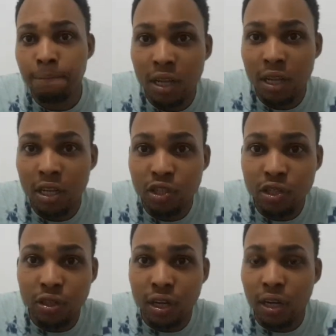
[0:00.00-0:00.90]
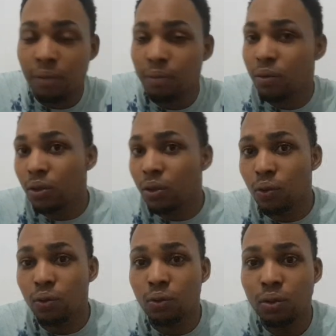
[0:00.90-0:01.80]
share
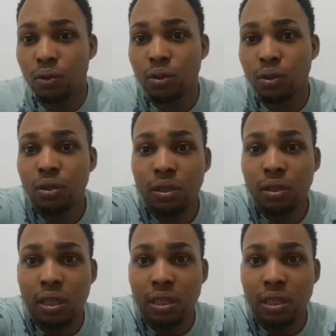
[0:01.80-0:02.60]
who you